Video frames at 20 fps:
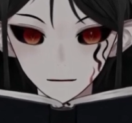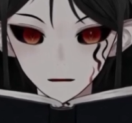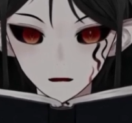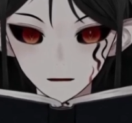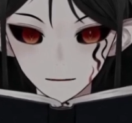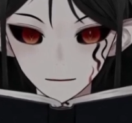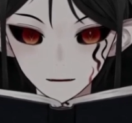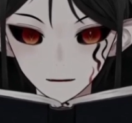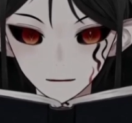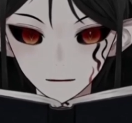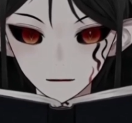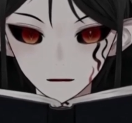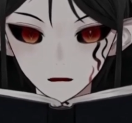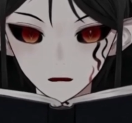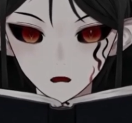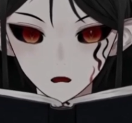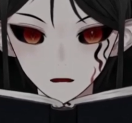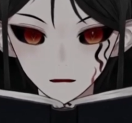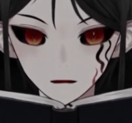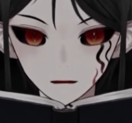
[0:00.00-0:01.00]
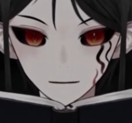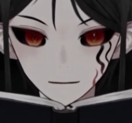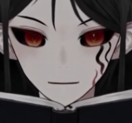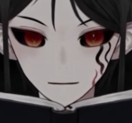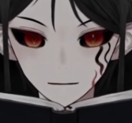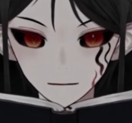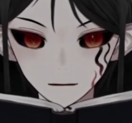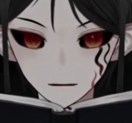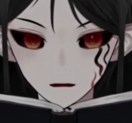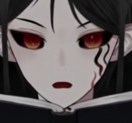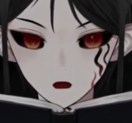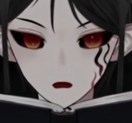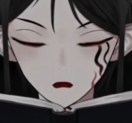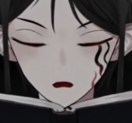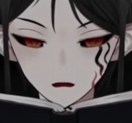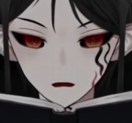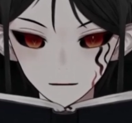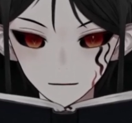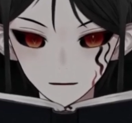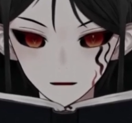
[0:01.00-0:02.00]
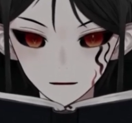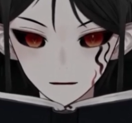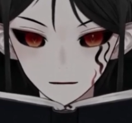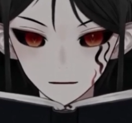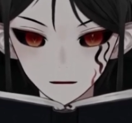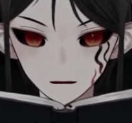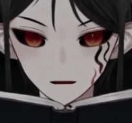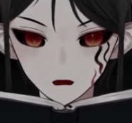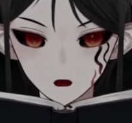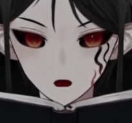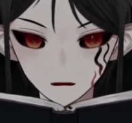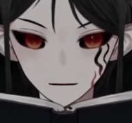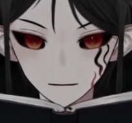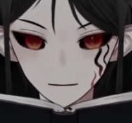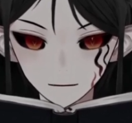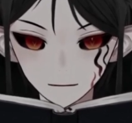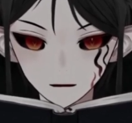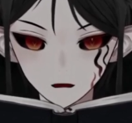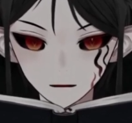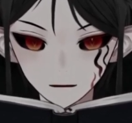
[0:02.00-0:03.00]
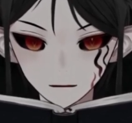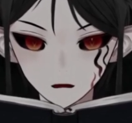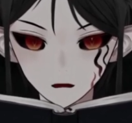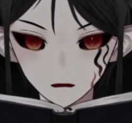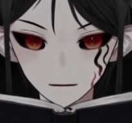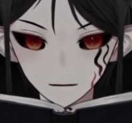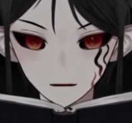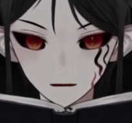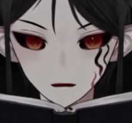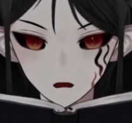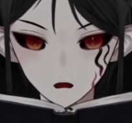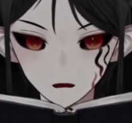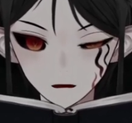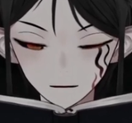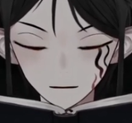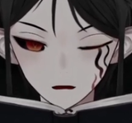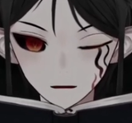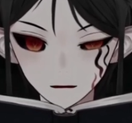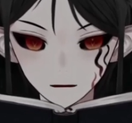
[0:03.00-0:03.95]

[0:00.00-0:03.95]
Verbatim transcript: as I scrambled to the ladder of my treehouse and pulled it up.